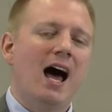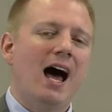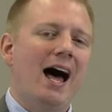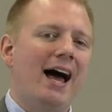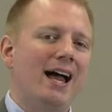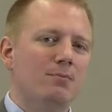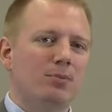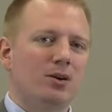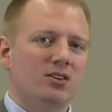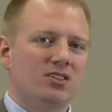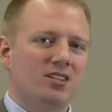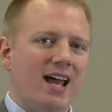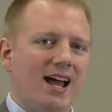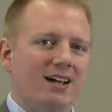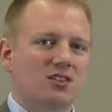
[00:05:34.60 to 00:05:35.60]

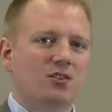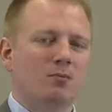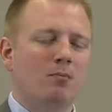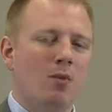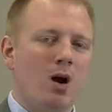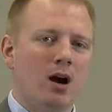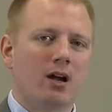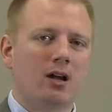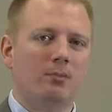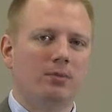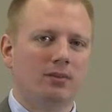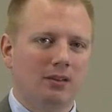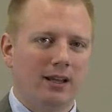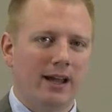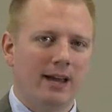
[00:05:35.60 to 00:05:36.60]
Hypertext
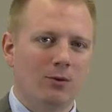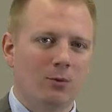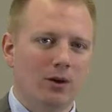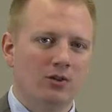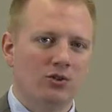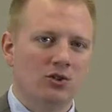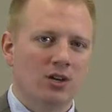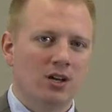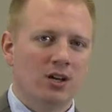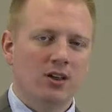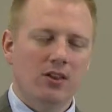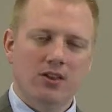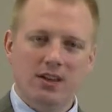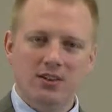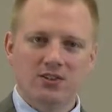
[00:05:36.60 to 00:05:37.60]
Markup Language.
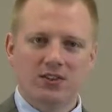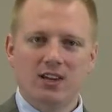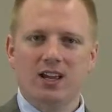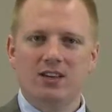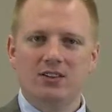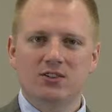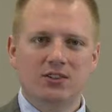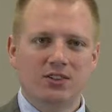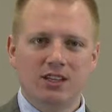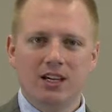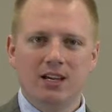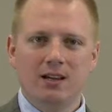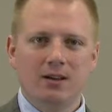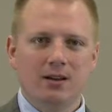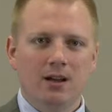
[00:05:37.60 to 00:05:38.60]
This is
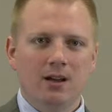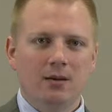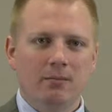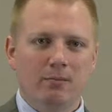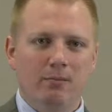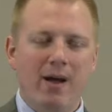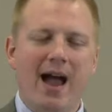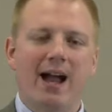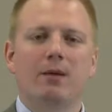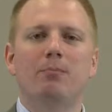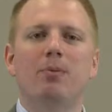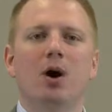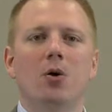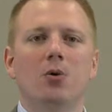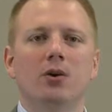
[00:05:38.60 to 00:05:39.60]
the
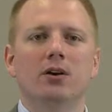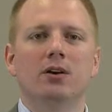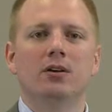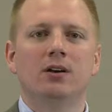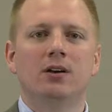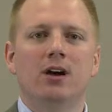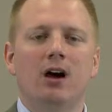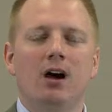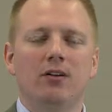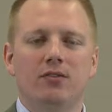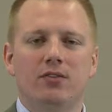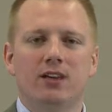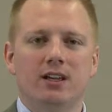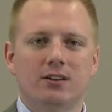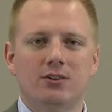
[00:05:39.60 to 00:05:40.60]
backbone of
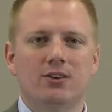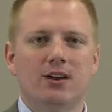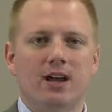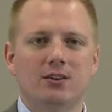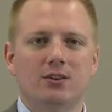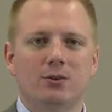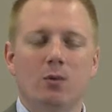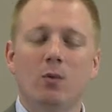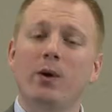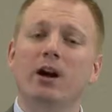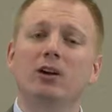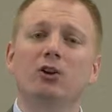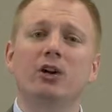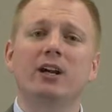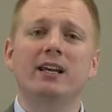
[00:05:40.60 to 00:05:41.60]
the internet. When we
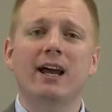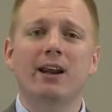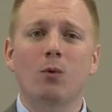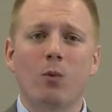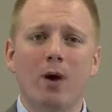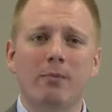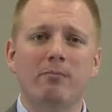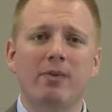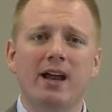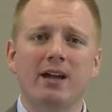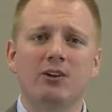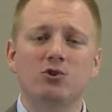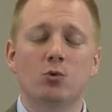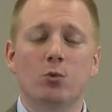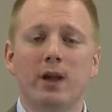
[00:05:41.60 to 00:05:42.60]
are looking at a web
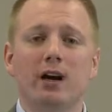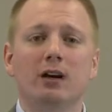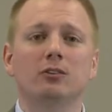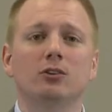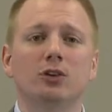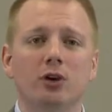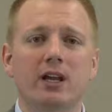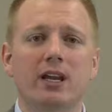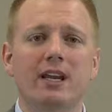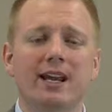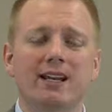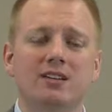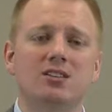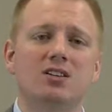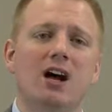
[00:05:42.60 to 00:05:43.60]
page, we are looking
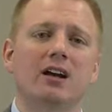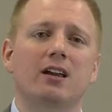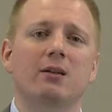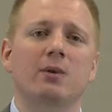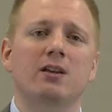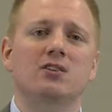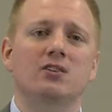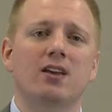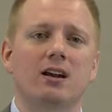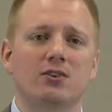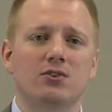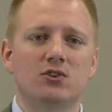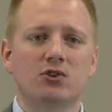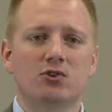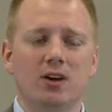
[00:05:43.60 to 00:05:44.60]
at documents that are
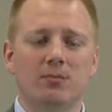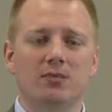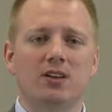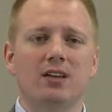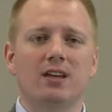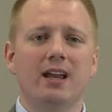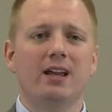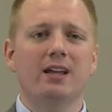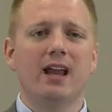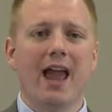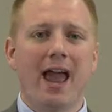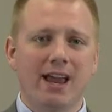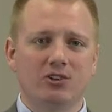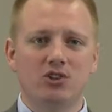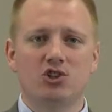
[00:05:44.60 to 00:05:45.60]
scripted in
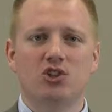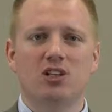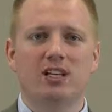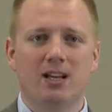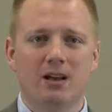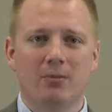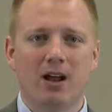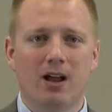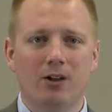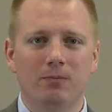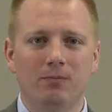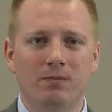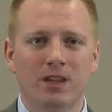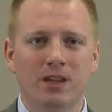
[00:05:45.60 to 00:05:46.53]
HTML.